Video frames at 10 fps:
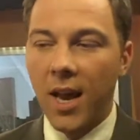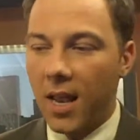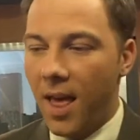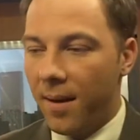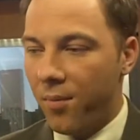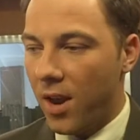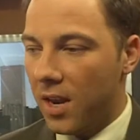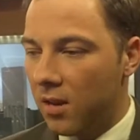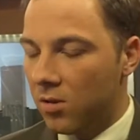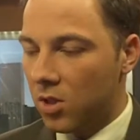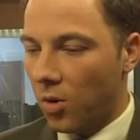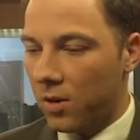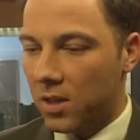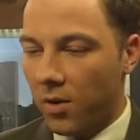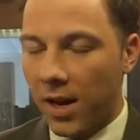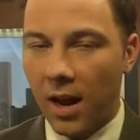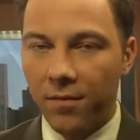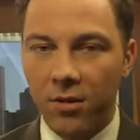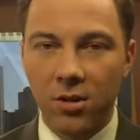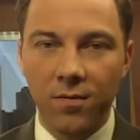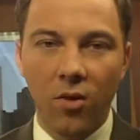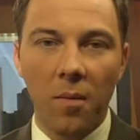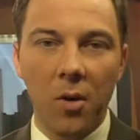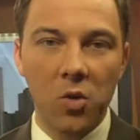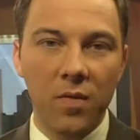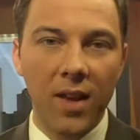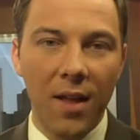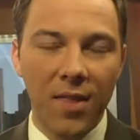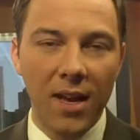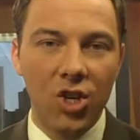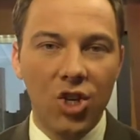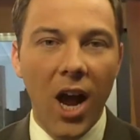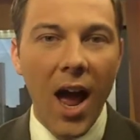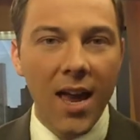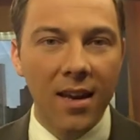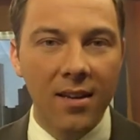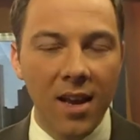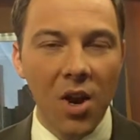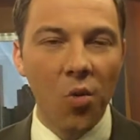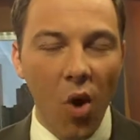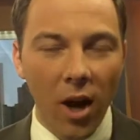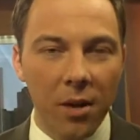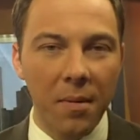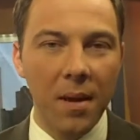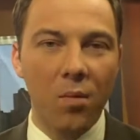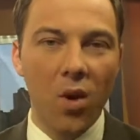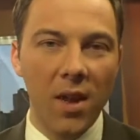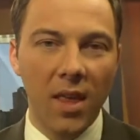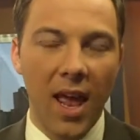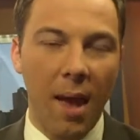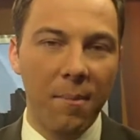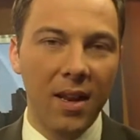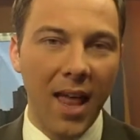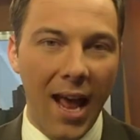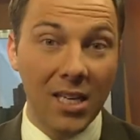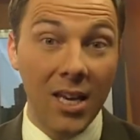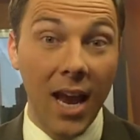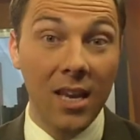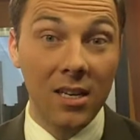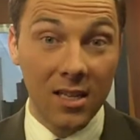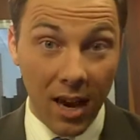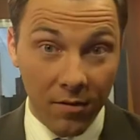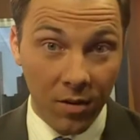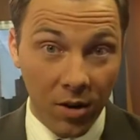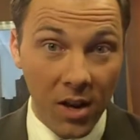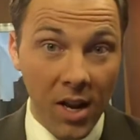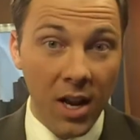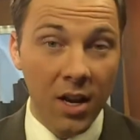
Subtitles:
Got a lot of breaking news stories going on. First and foremost, we've got that giant water main break that happened last night in Denver